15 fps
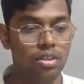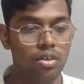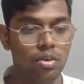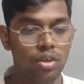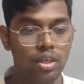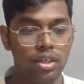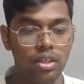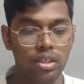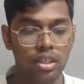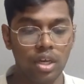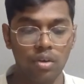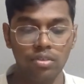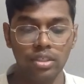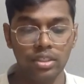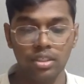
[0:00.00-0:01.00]
Okay,
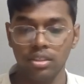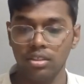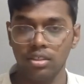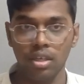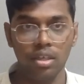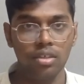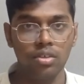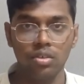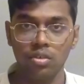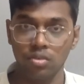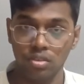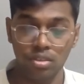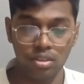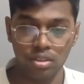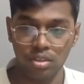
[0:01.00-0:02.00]
now this is done.
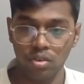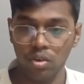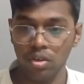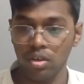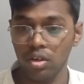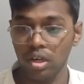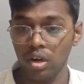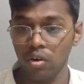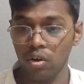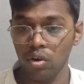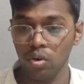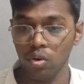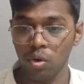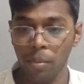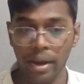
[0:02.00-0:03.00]

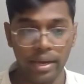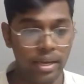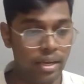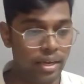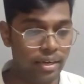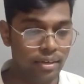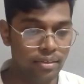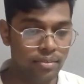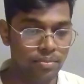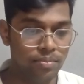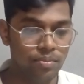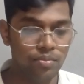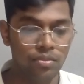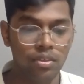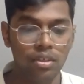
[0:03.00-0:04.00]
Now go back again
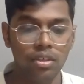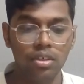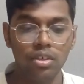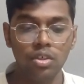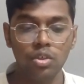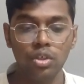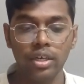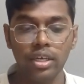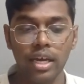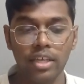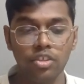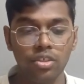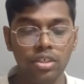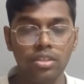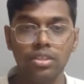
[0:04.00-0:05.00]
you can,
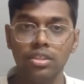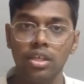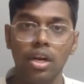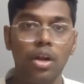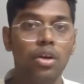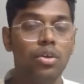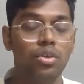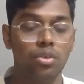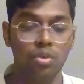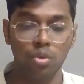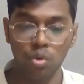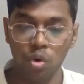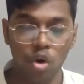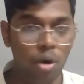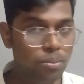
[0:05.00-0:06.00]
as you can see, there are
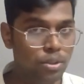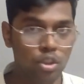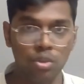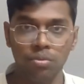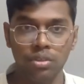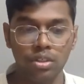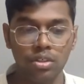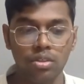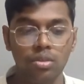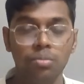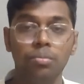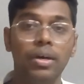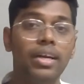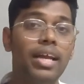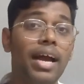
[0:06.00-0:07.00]
no objects over here,
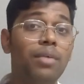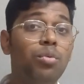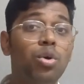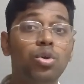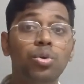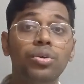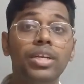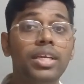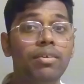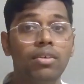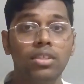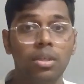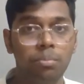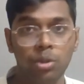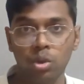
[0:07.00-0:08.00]
but I want to
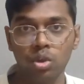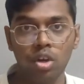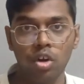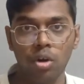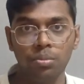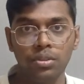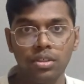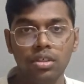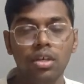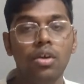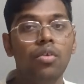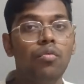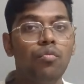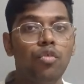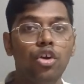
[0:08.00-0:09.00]
record that particular object.
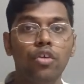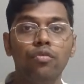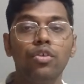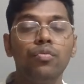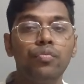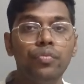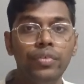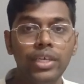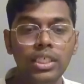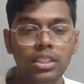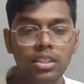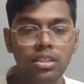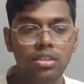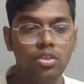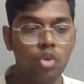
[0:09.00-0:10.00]
One of the
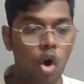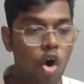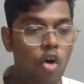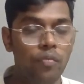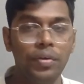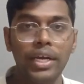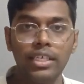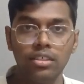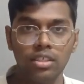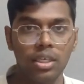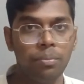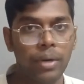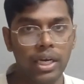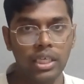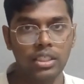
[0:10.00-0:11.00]
features of
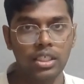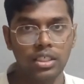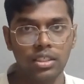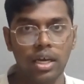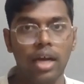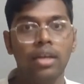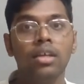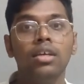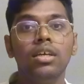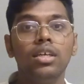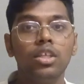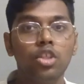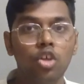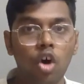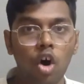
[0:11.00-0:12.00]
S3 buckets is that
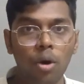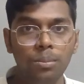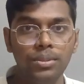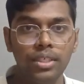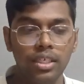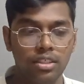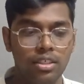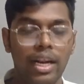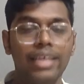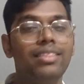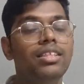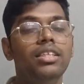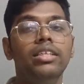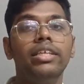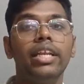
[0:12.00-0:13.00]
the objects
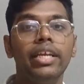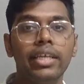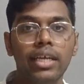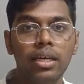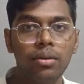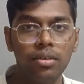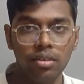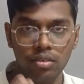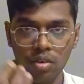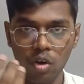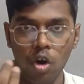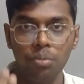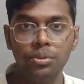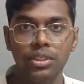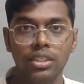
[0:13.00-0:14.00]
like the deleted
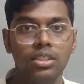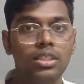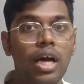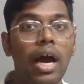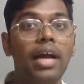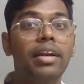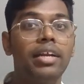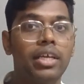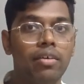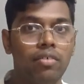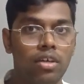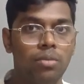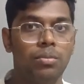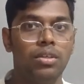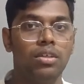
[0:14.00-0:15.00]
objects are
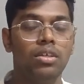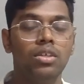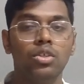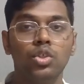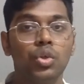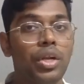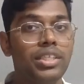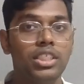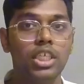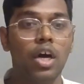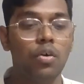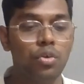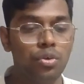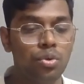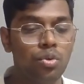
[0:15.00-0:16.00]
recoverable. So let's see
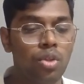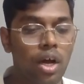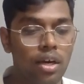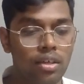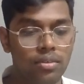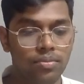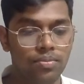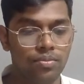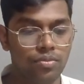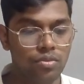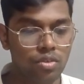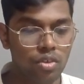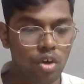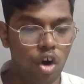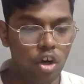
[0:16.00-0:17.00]
how to do that.
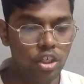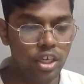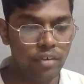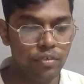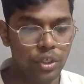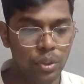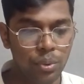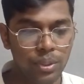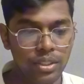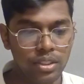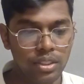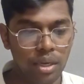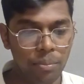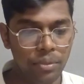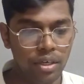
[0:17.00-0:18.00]
All you have to do is
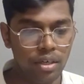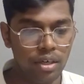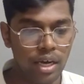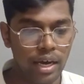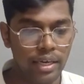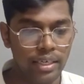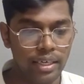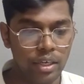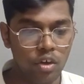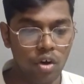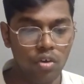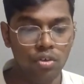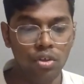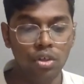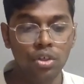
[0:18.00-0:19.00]
come here and click
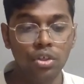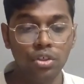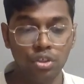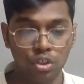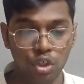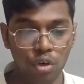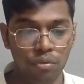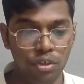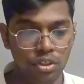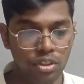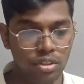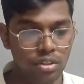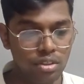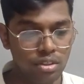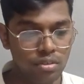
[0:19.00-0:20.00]
on show
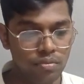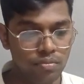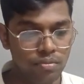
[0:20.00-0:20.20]
versions.